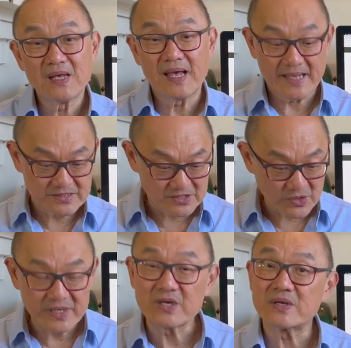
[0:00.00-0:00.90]
And
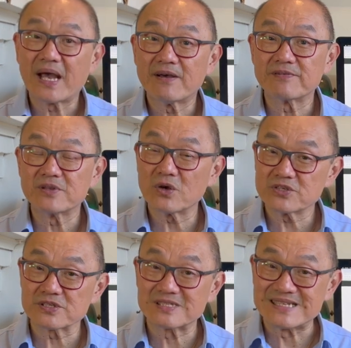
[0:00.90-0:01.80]
so he could have not
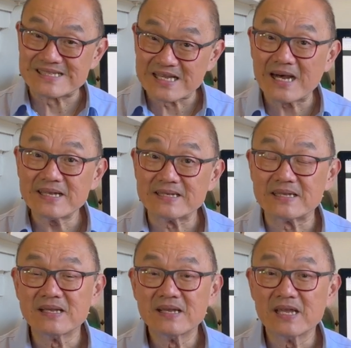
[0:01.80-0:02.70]
just
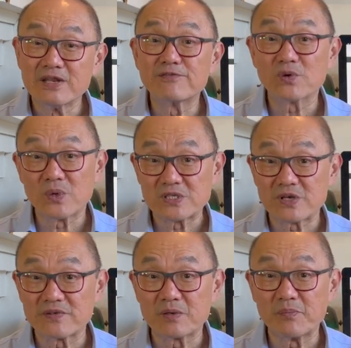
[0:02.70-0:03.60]
design influence
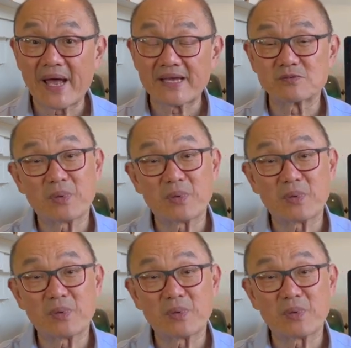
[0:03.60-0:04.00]
over the bags,